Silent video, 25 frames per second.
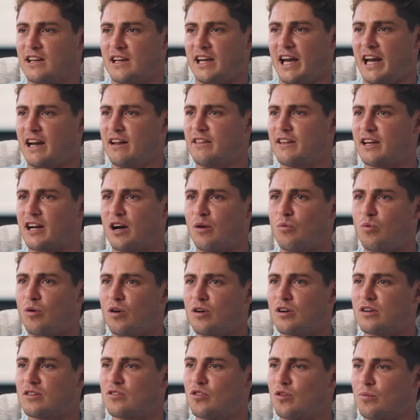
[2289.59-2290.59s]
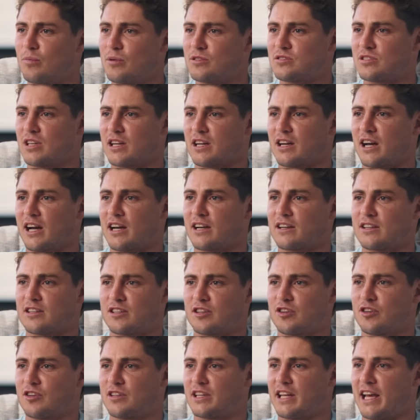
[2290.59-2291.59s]
Anything I wanted, almost like I
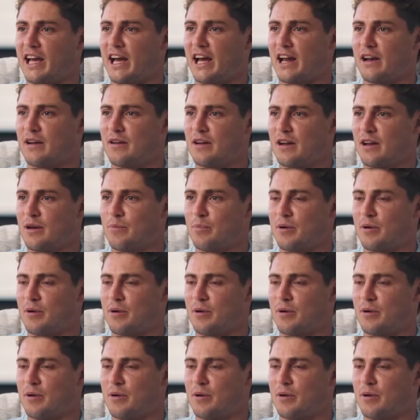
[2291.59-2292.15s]
could get.